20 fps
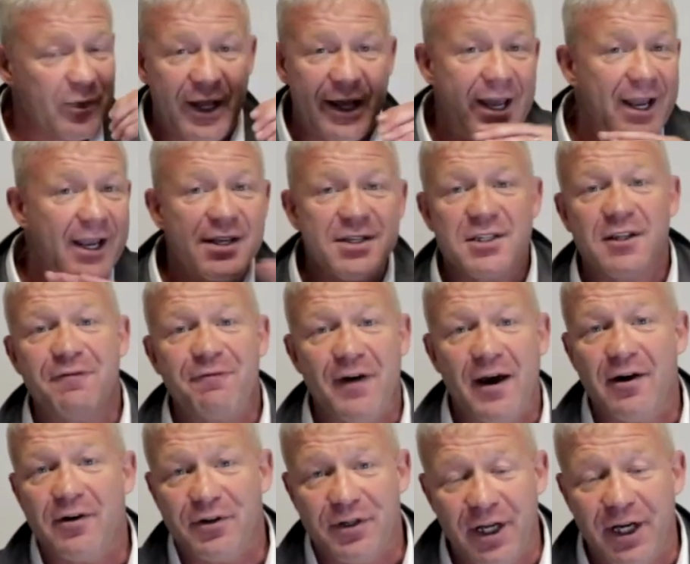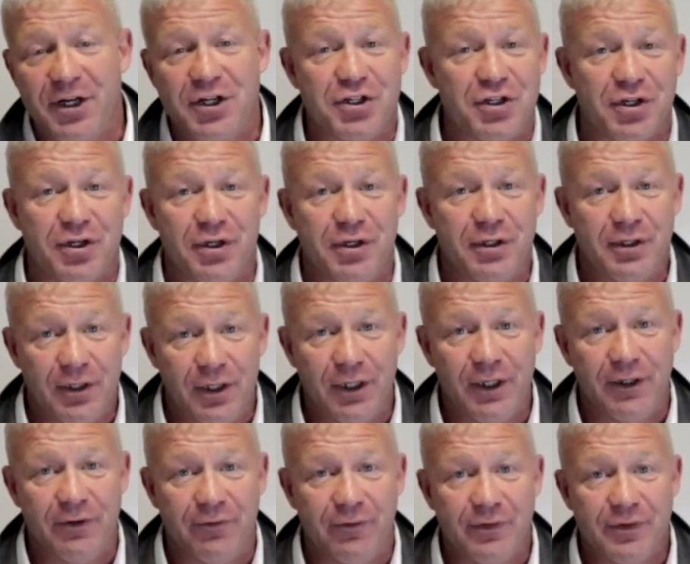as the foundation
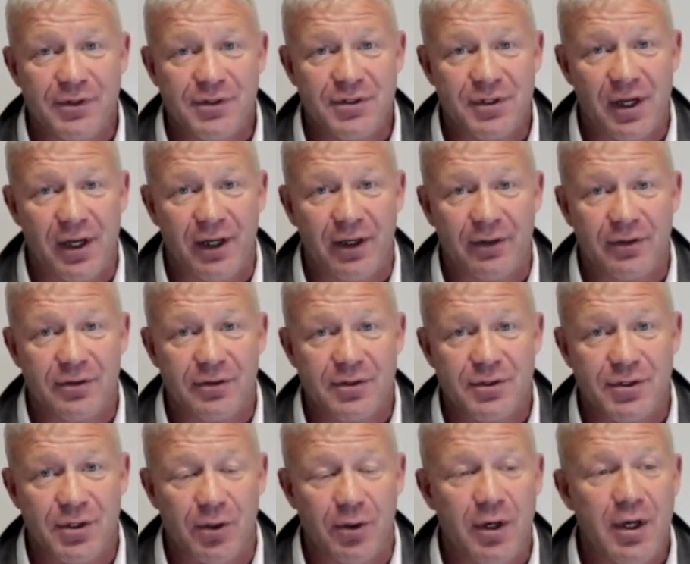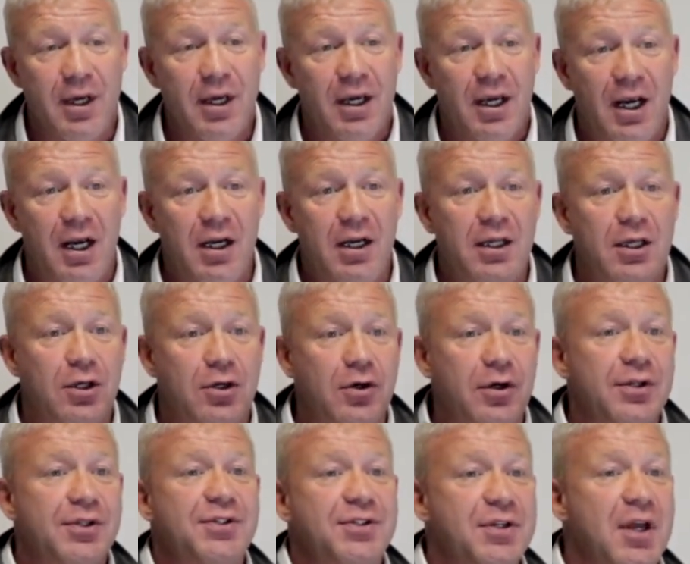of science. So any
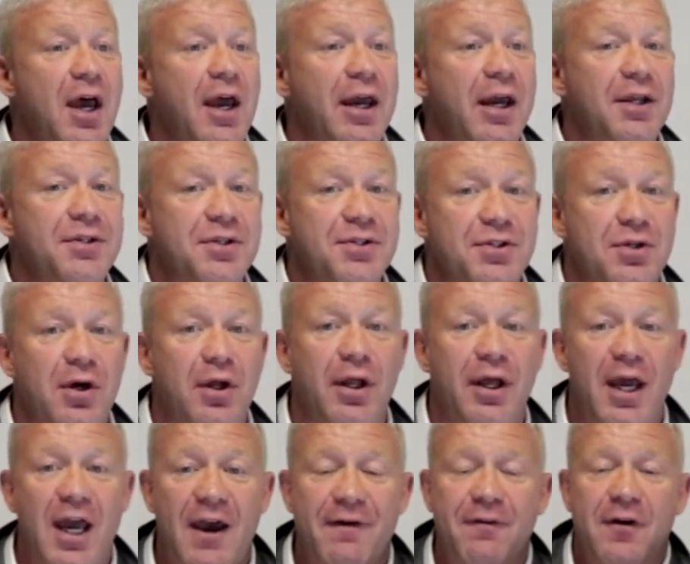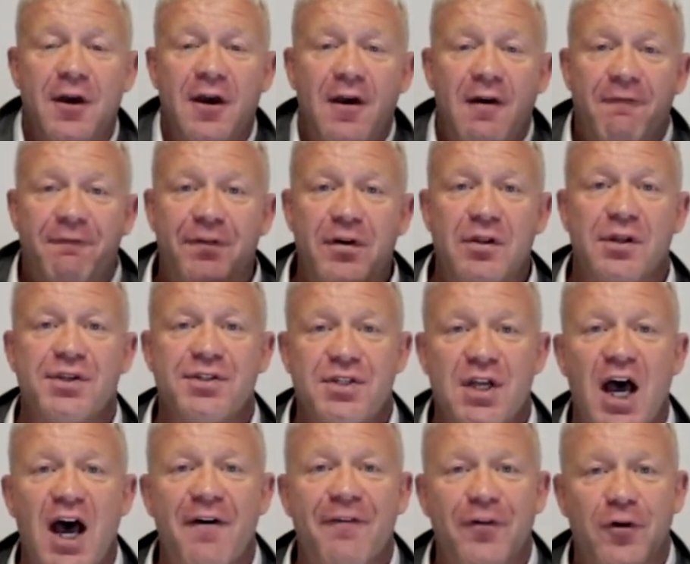good science is going to have
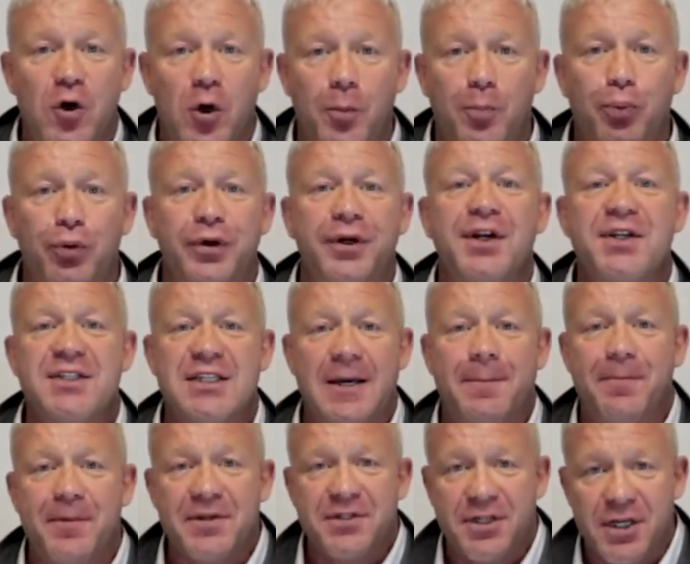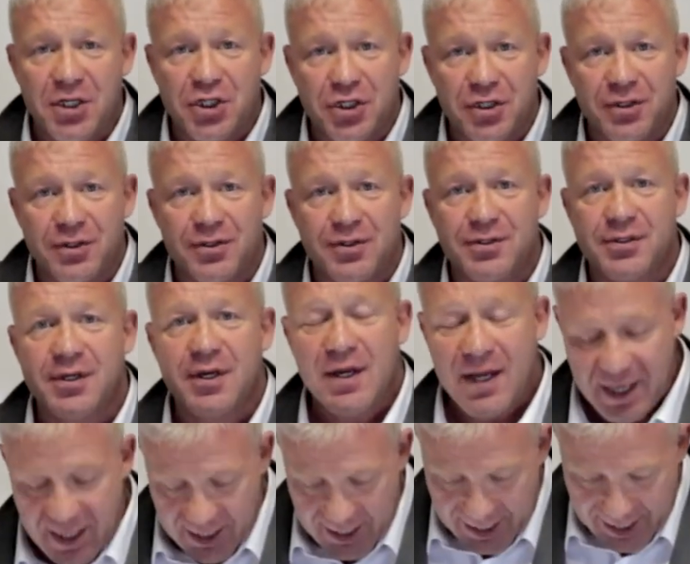philosophical presuppositions
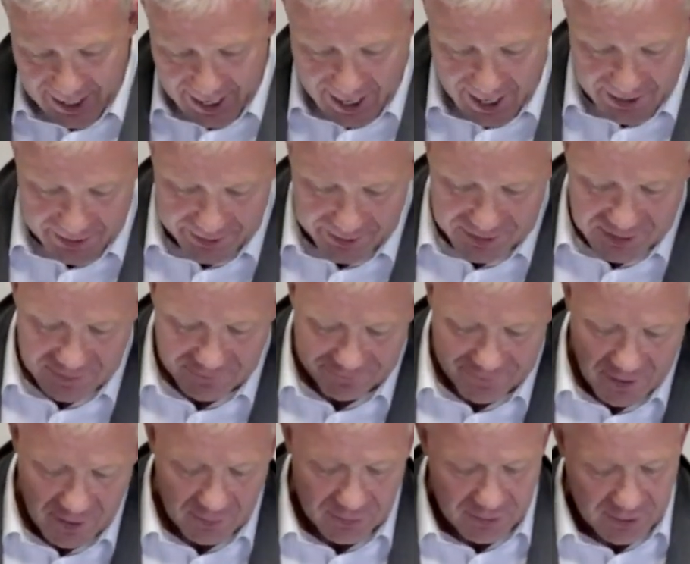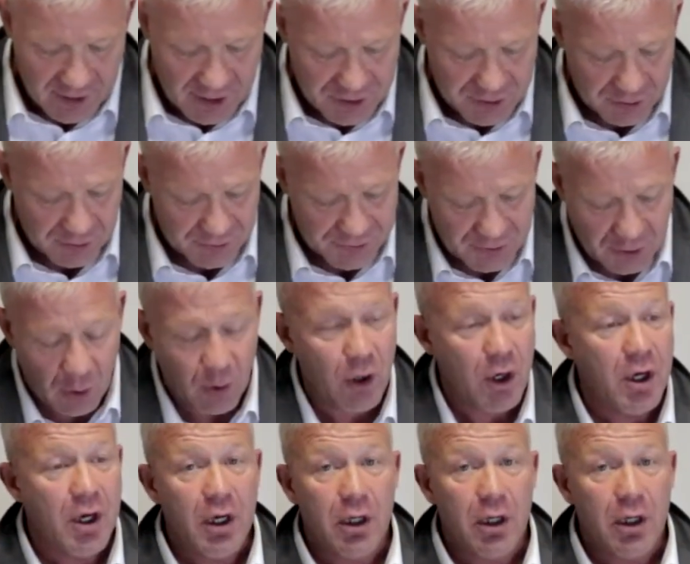at its foundation. So